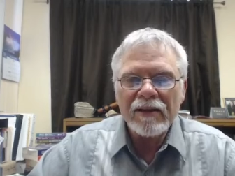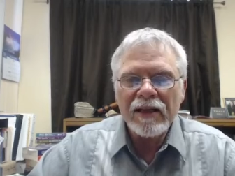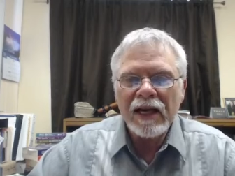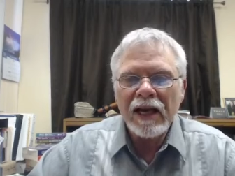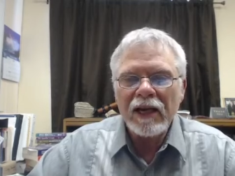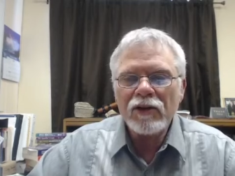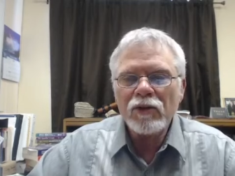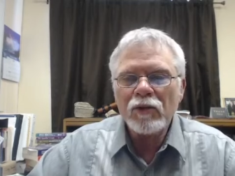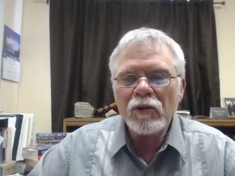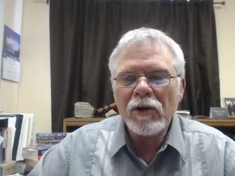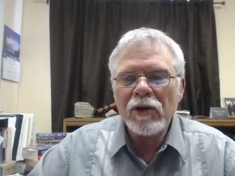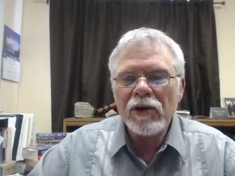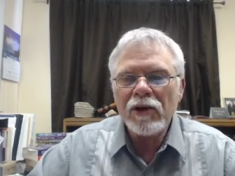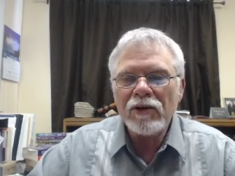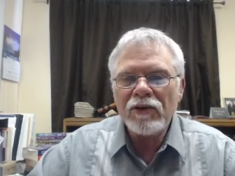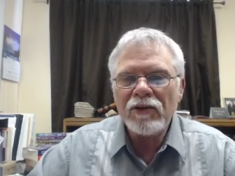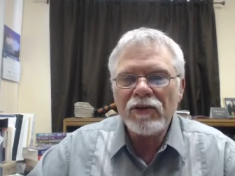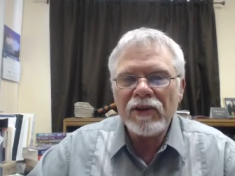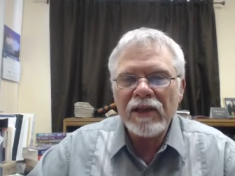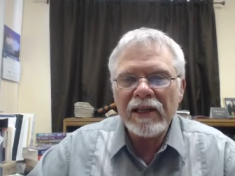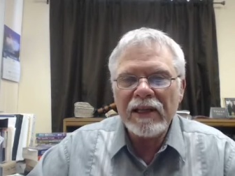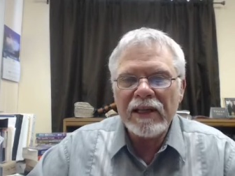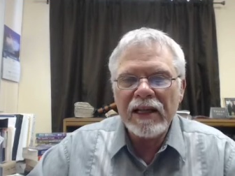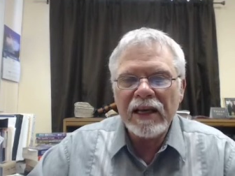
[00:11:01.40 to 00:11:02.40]
That's where you
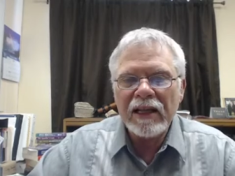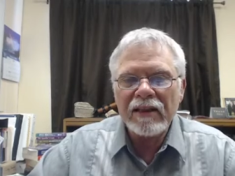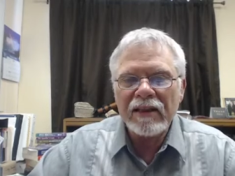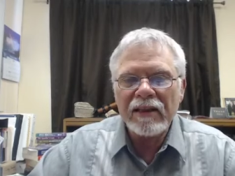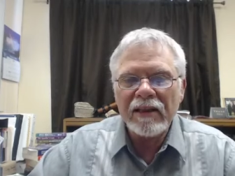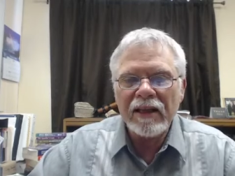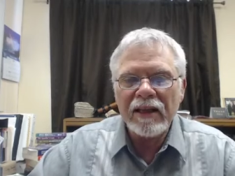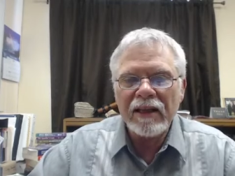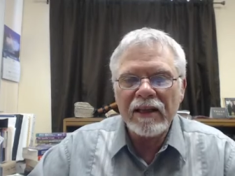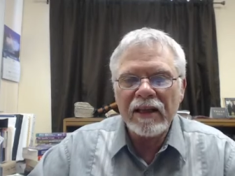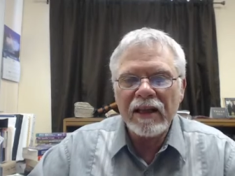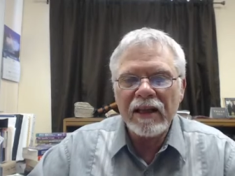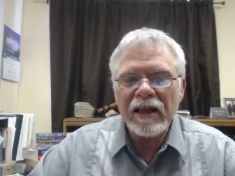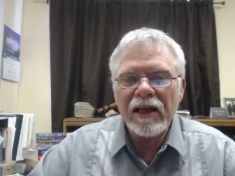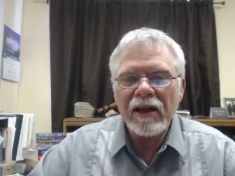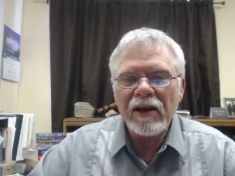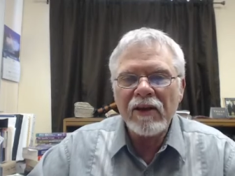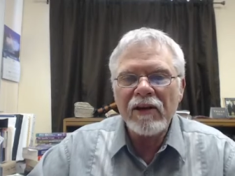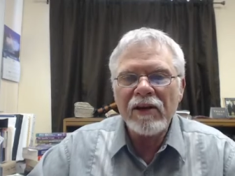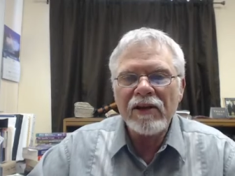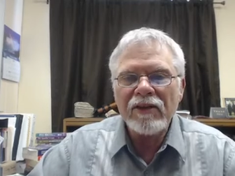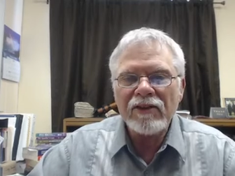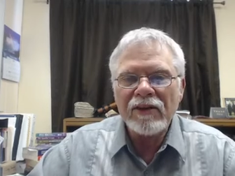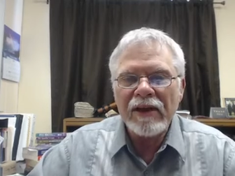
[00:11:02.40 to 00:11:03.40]
see that thing that
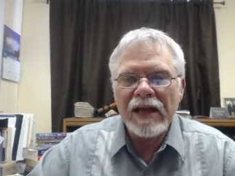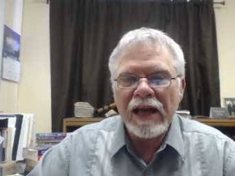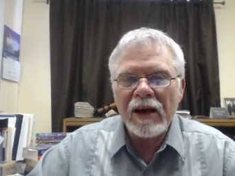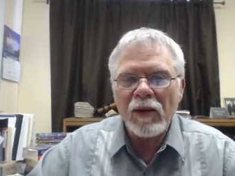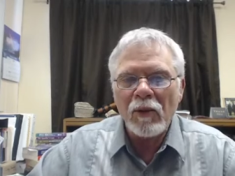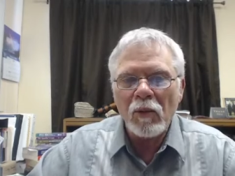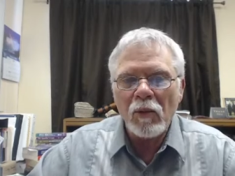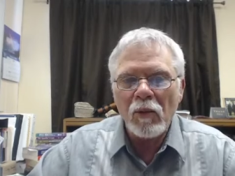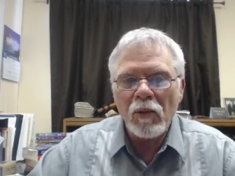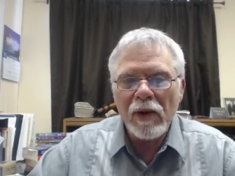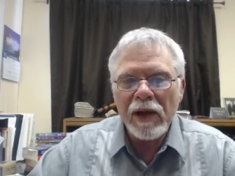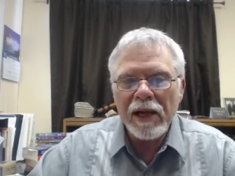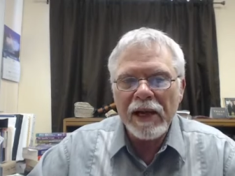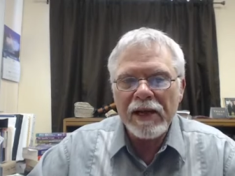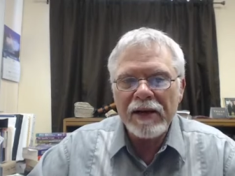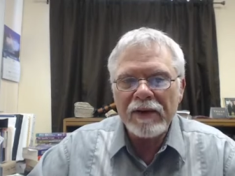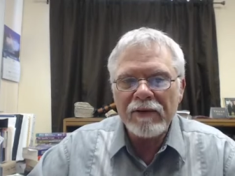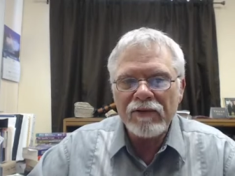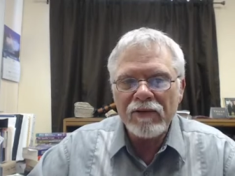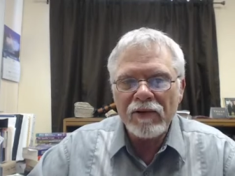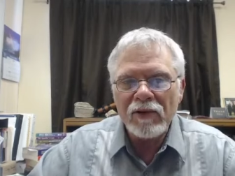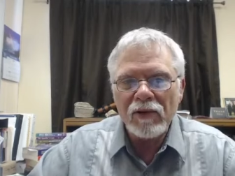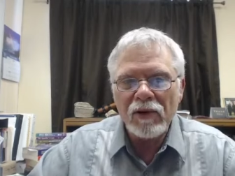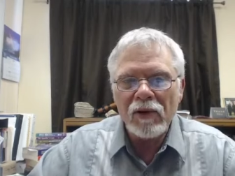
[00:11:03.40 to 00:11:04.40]
carries that weight
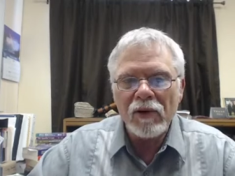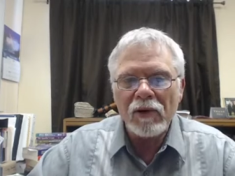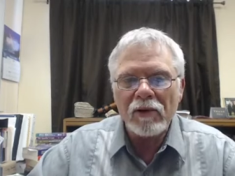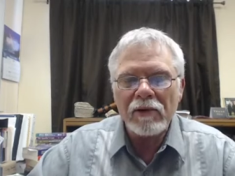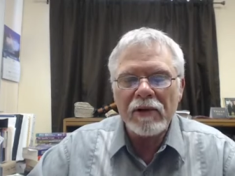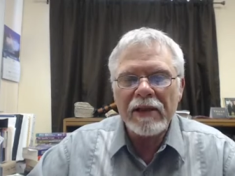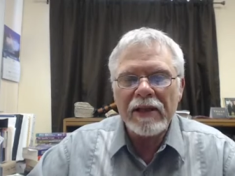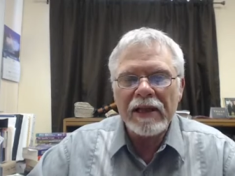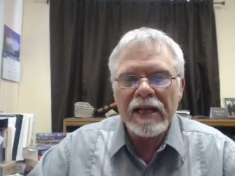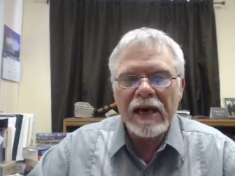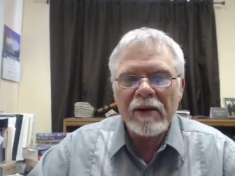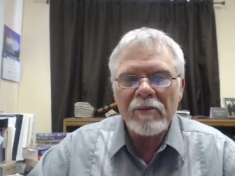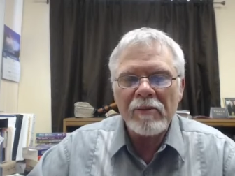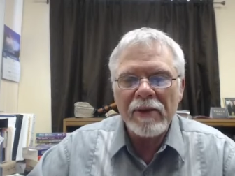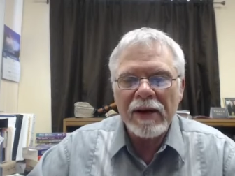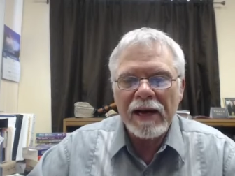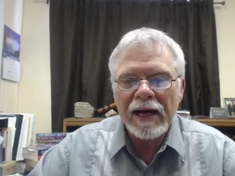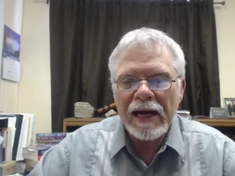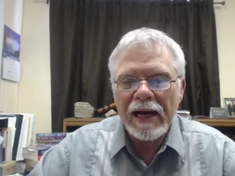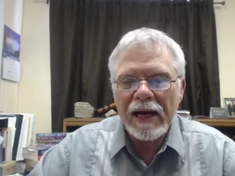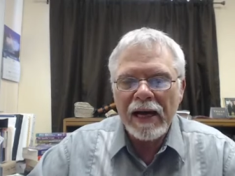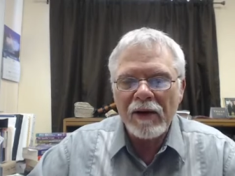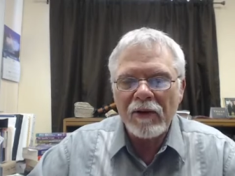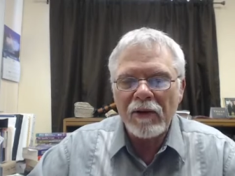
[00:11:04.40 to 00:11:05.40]
of glory, that
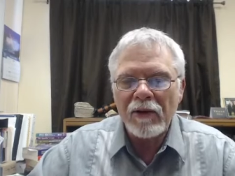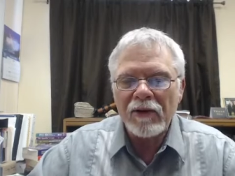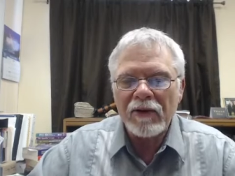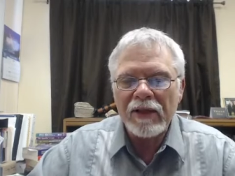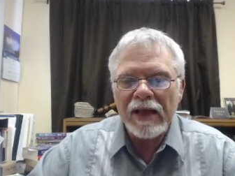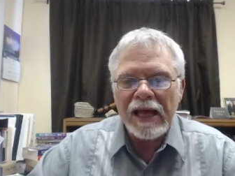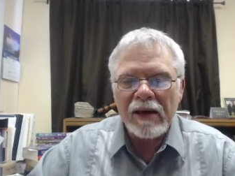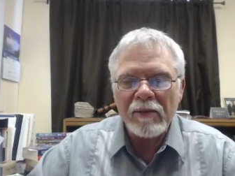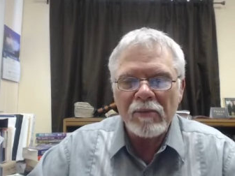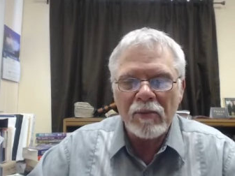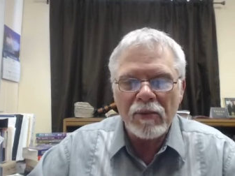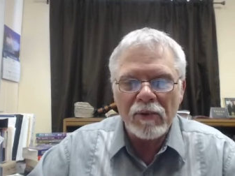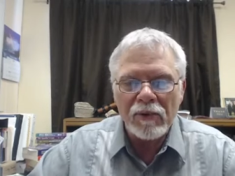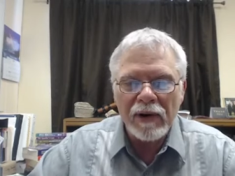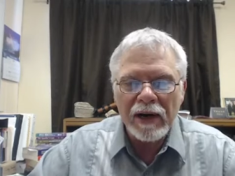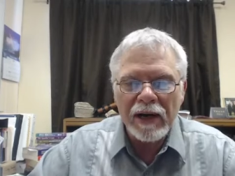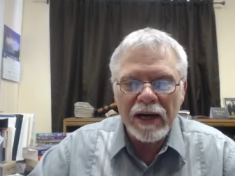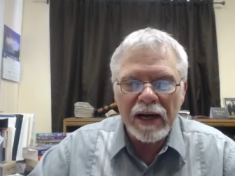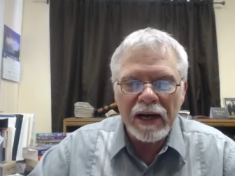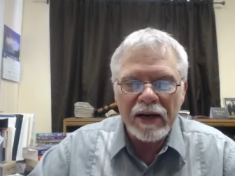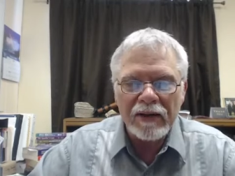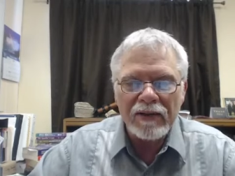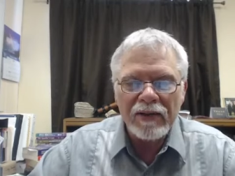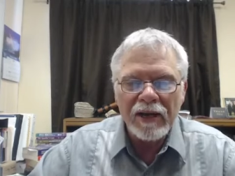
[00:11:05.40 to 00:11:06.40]
power, that
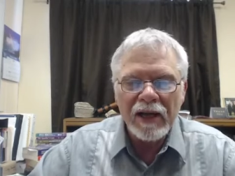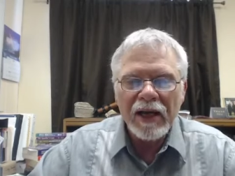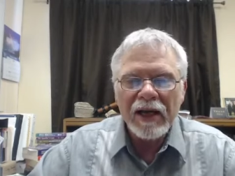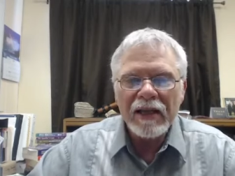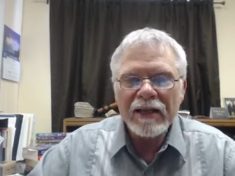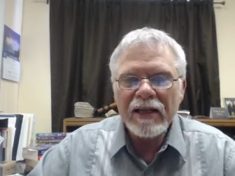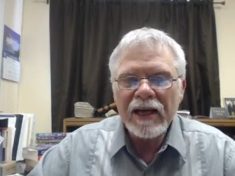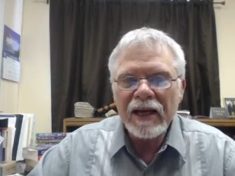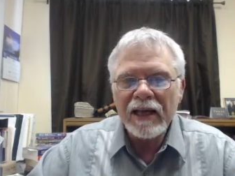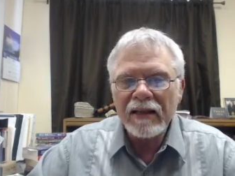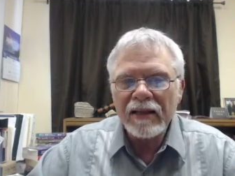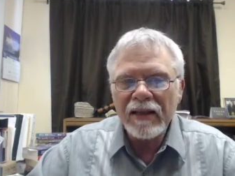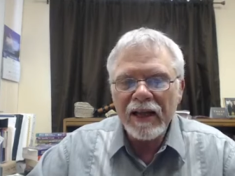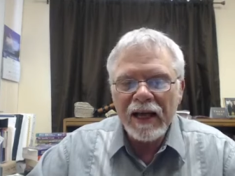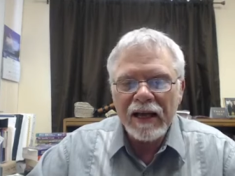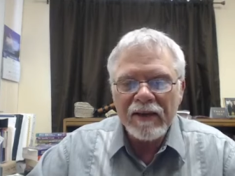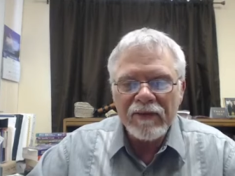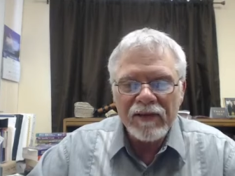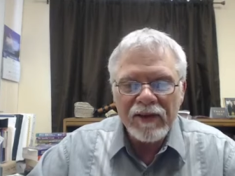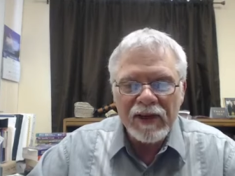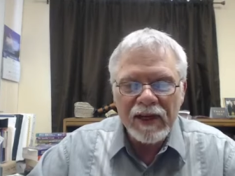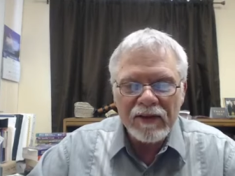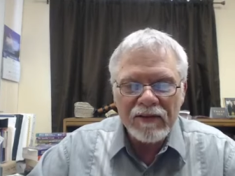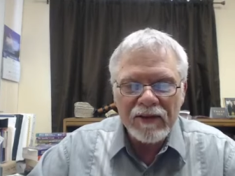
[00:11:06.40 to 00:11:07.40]
breath, that
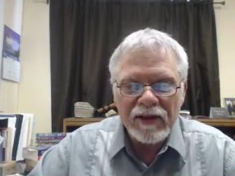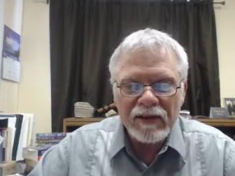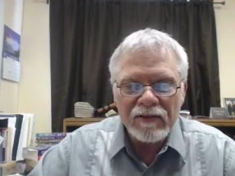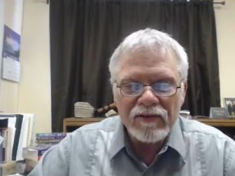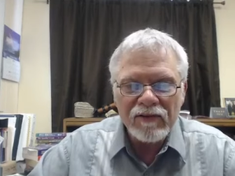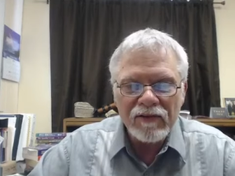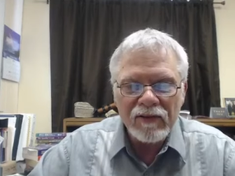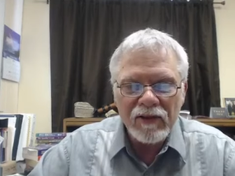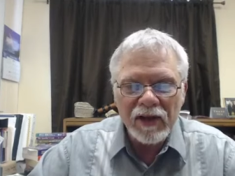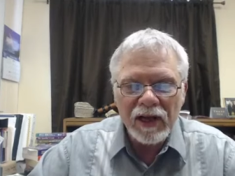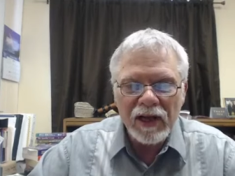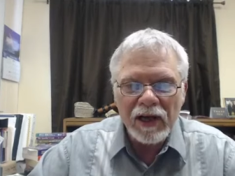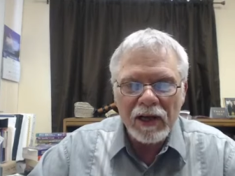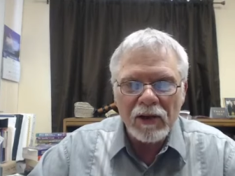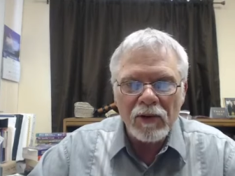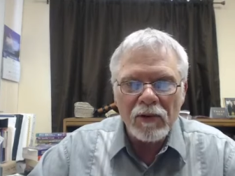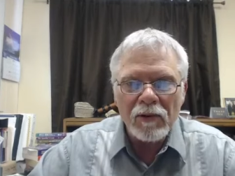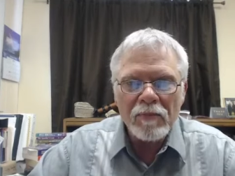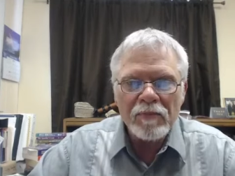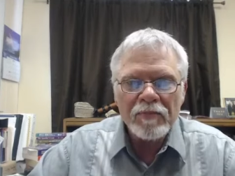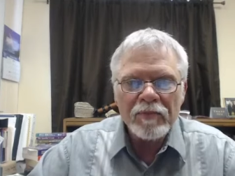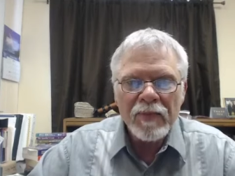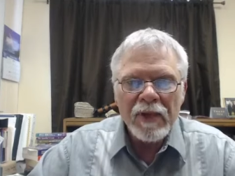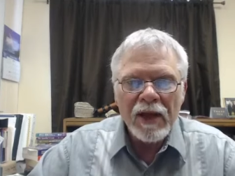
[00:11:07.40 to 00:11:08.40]
life giving flow.